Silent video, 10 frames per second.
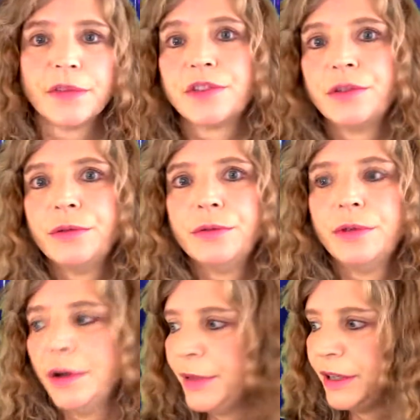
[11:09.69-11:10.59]
So,
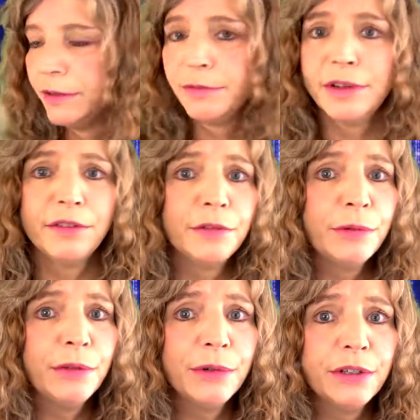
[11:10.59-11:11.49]
I mean, if you
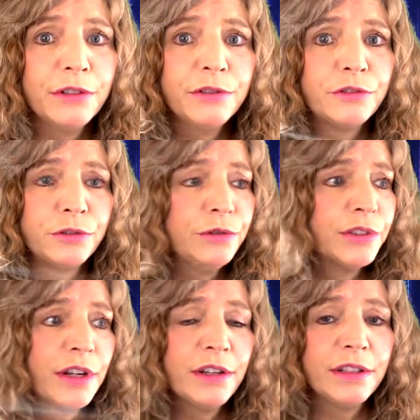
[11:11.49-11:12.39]
really want to know the
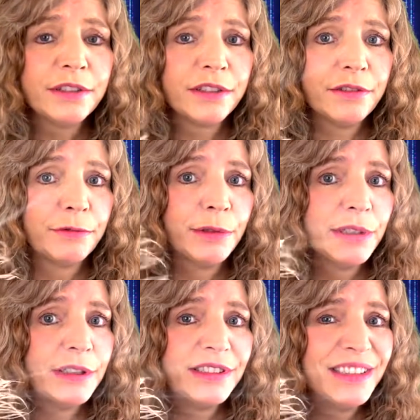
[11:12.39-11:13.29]
truth, none of this stuff
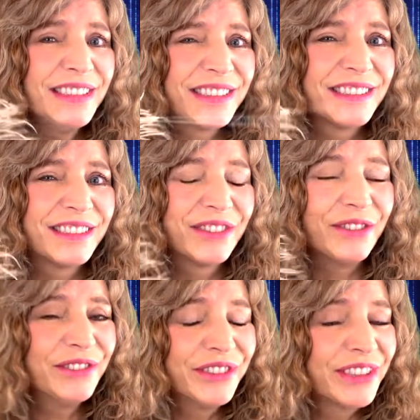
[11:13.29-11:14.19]
really exists. It's
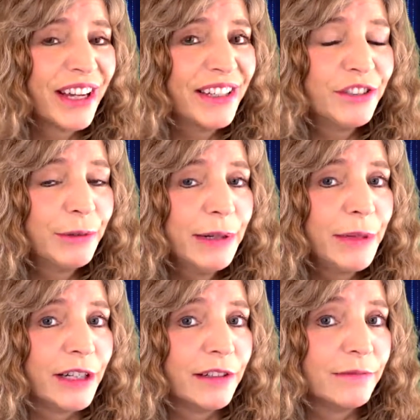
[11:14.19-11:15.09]
all just God
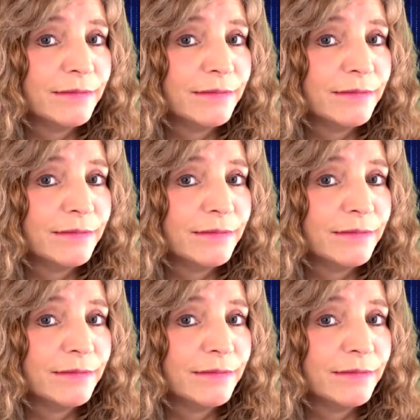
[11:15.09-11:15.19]
dreaming.